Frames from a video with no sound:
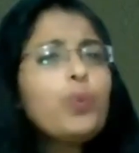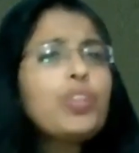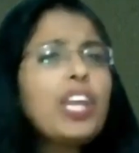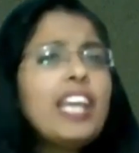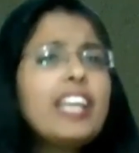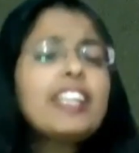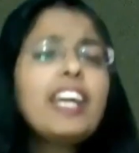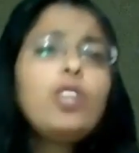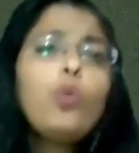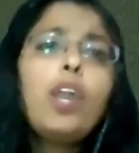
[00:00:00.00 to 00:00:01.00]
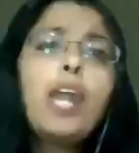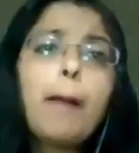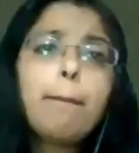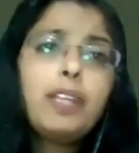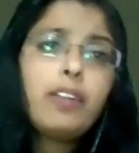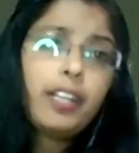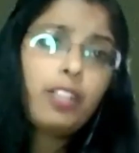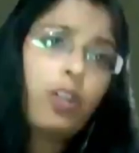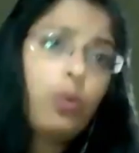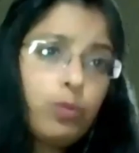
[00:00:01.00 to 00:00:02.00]
you think that you are happy right
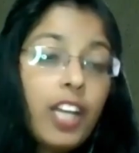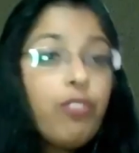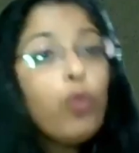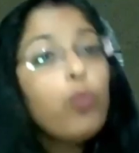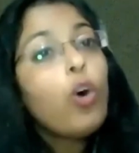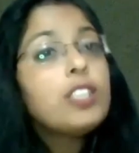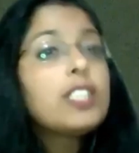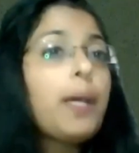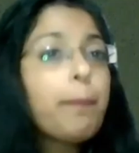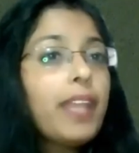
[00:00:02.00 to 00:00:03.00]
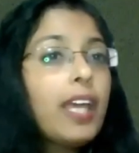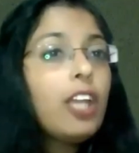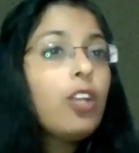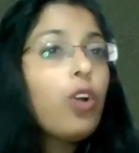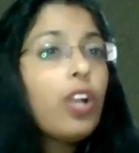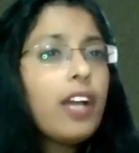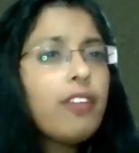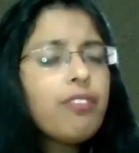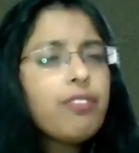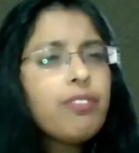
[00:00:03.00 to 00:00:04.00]
now? If you want something in your
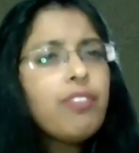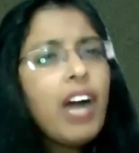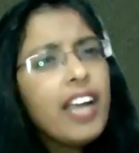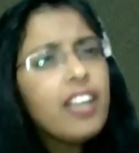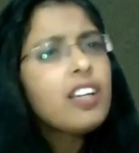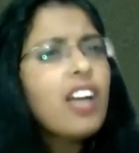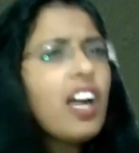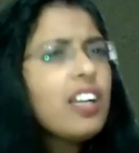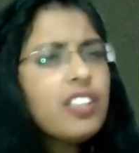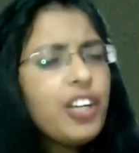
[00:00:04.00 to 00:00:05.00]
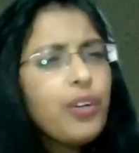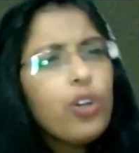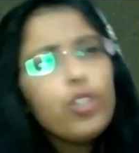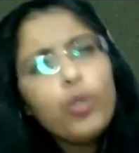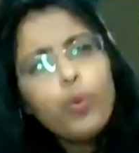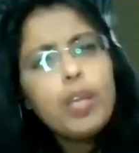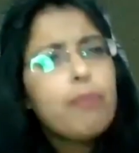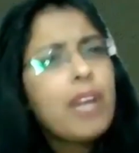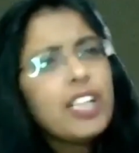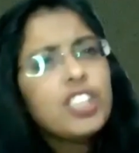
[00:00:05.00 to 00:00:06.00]
life, why did not you
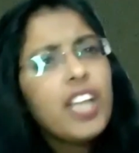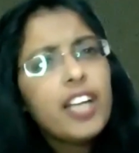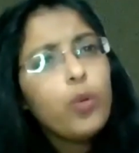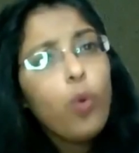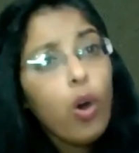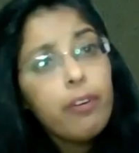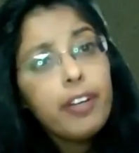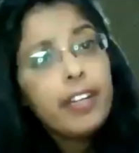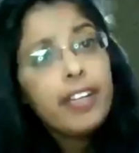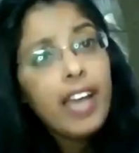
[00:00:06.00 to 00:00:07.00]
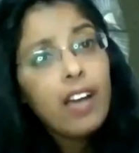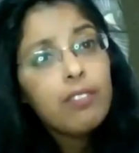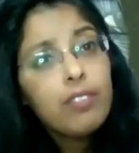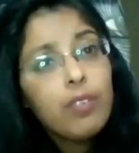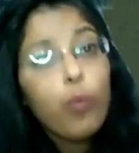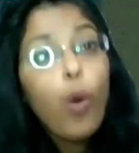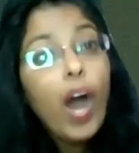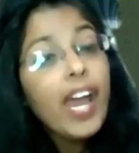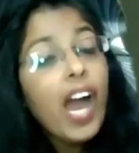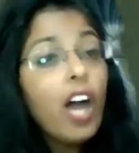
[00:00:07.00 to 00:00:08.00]
imagine that you already have?
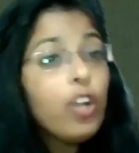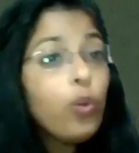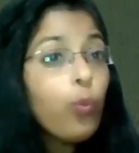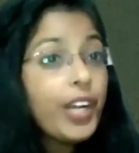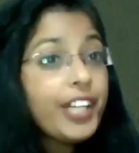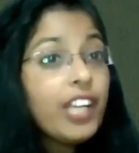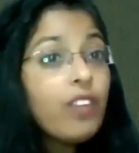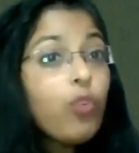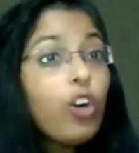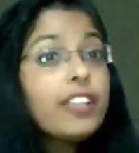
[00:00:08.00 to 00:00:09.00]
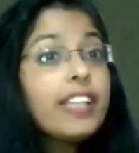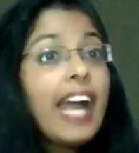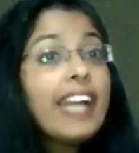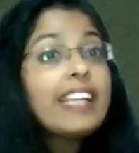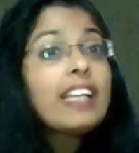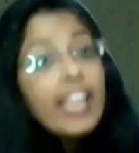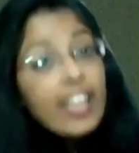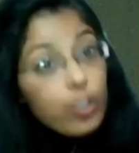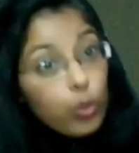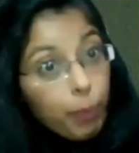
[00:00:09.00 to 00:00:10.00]
Why are you waiting for that
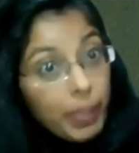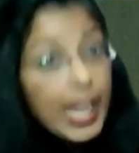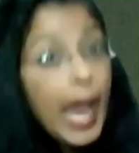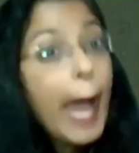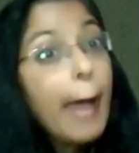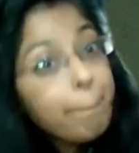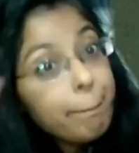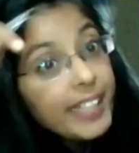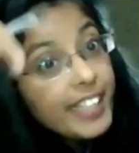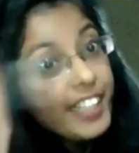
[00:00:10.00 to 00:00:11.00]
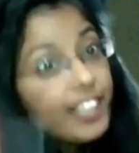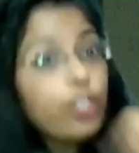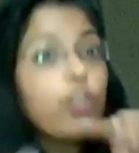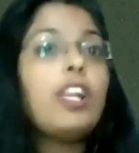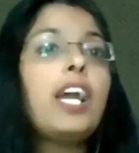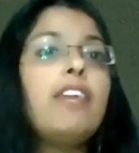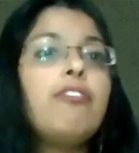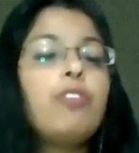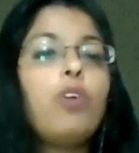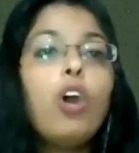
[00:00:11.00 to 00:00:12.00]
thing to be happened in your life?
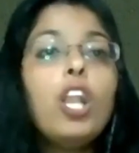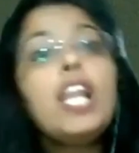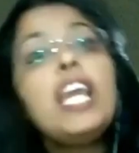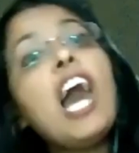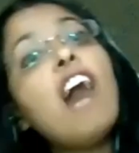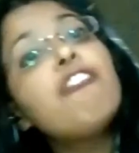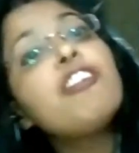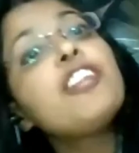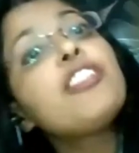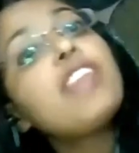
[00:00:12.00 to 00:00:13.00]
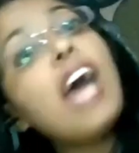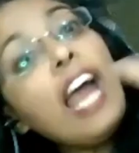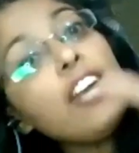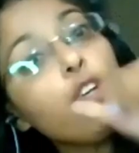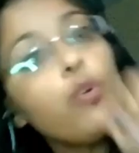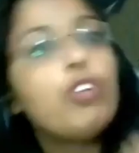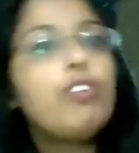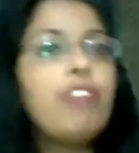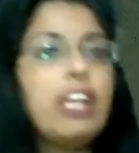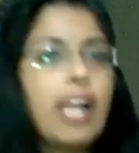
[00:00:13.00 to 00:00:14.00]
Only after that you
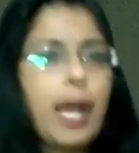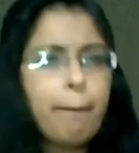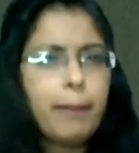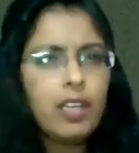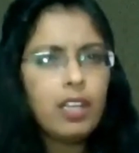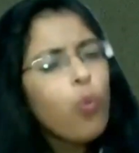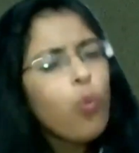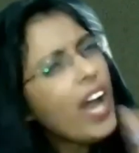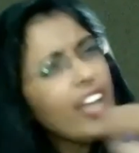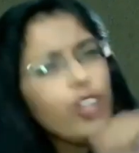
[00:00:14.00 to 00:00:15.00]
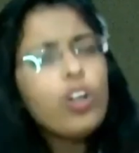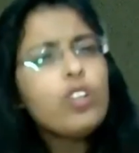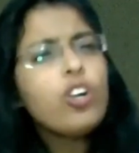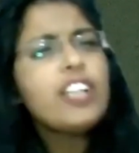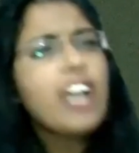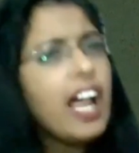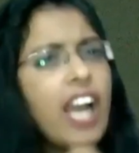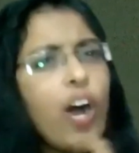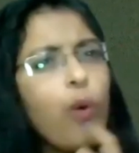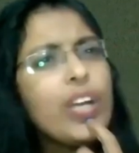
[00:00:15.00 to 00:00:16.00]
will feel happy. Why you are not
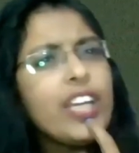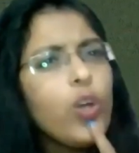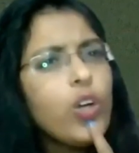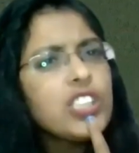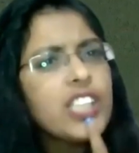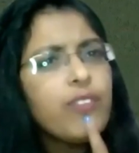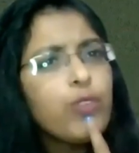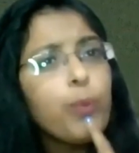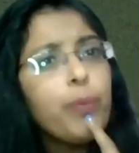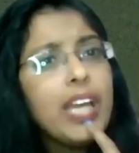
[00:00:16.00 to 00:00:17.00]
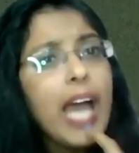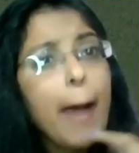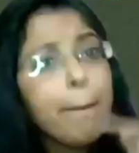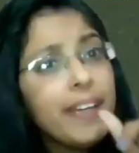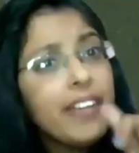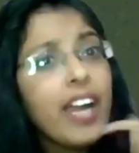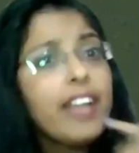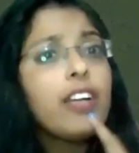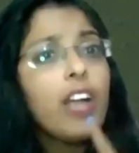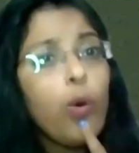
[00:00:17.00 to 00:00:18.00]
allowing yourself to be happy
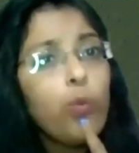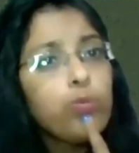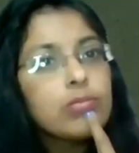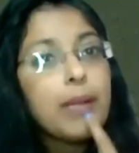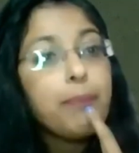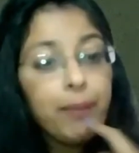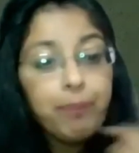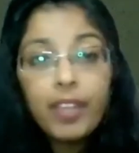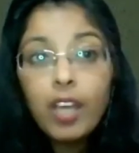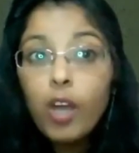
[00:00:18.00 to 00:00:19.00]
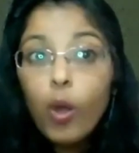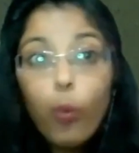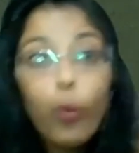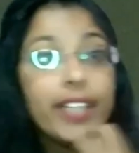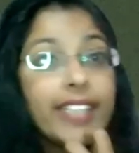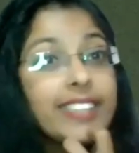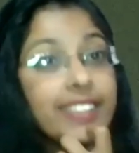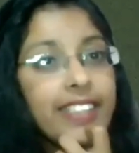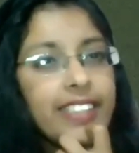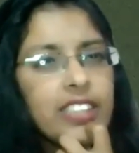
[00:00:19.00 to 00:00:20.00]
right now? Tell me. What is
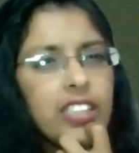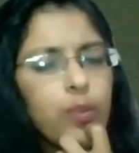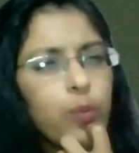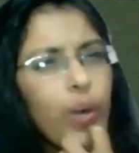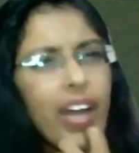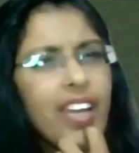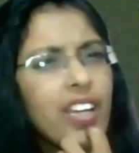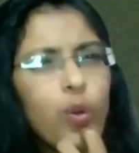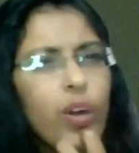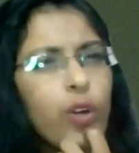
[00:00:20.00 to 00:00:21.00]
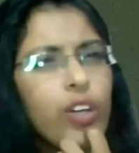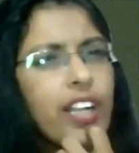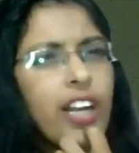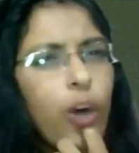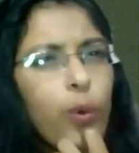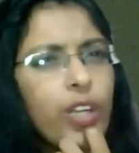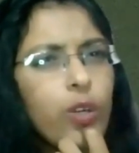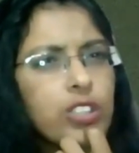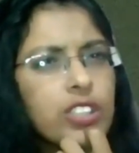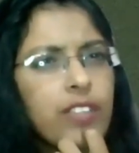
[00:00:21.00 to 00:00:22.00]
the reason why you are not allowing
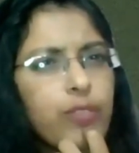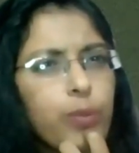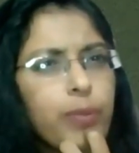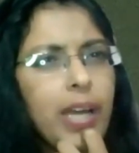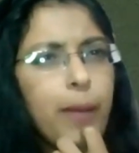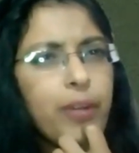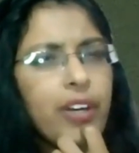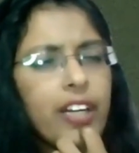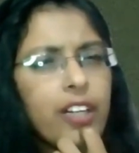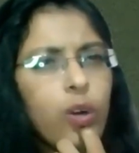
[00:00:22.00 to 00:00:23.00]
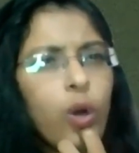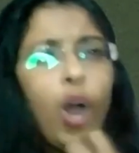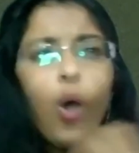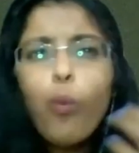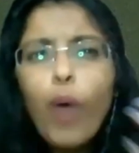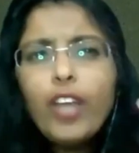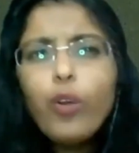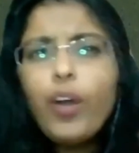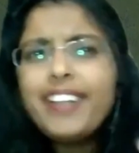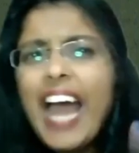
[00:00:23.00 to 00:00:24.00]
yourself to be happy right now? Why
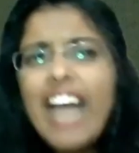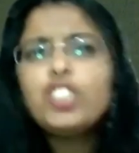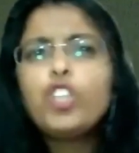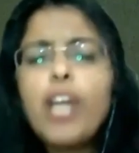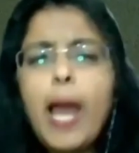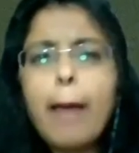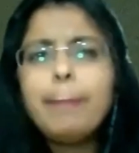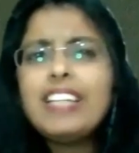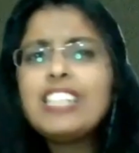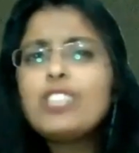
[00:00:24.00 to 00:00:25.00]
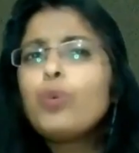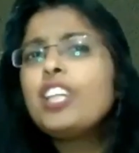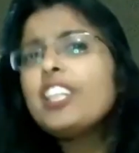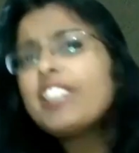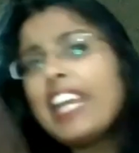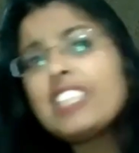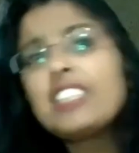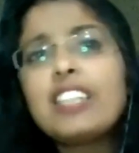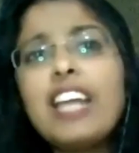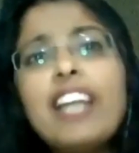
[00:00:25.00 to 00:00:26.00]
you attach your happipiness with the
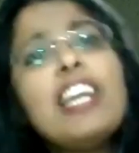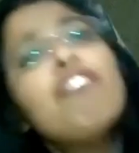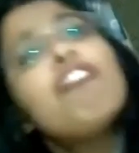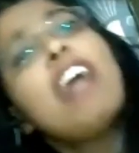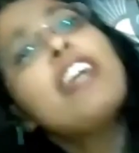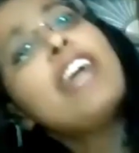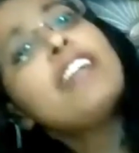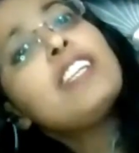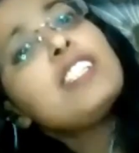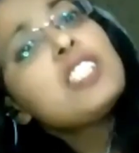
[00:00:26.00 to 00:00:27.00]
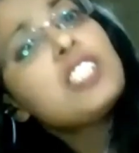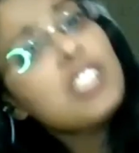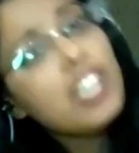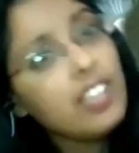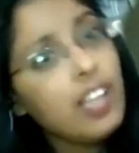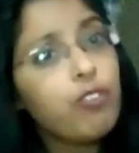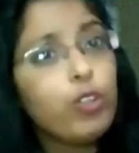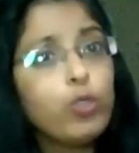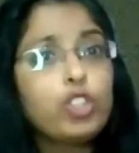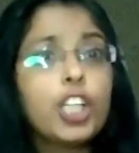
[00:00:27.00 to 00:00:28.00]
things that if I get this in the
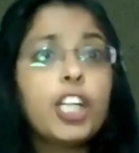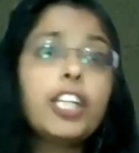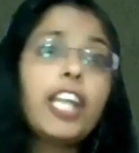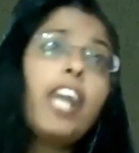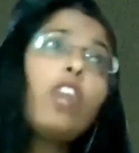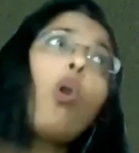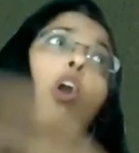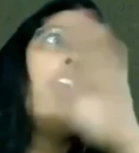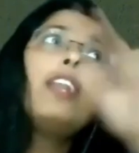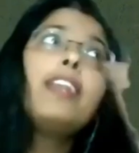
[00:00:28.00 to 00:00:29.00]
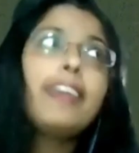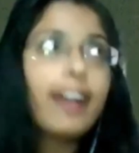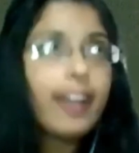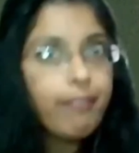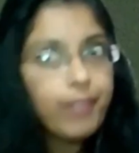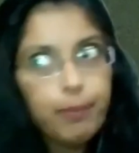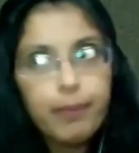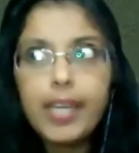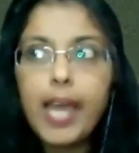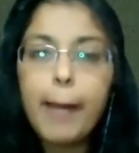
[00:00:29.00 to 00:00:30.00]
future, then only I will
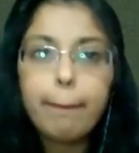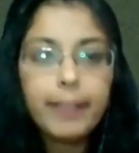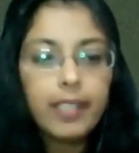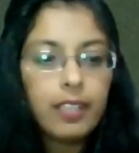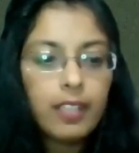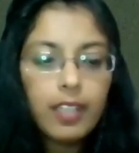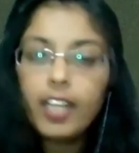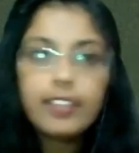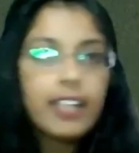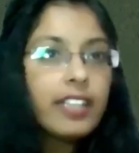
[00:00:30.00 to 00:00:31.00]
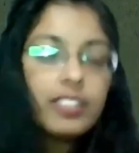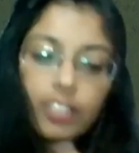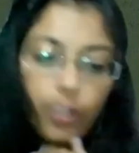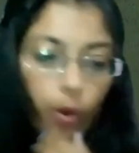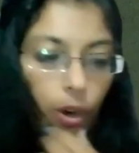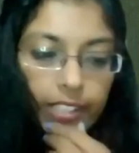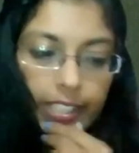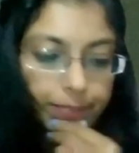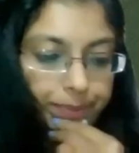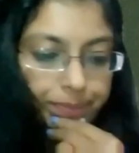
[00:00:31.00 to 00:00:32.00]
be happy? That's the wrong thing.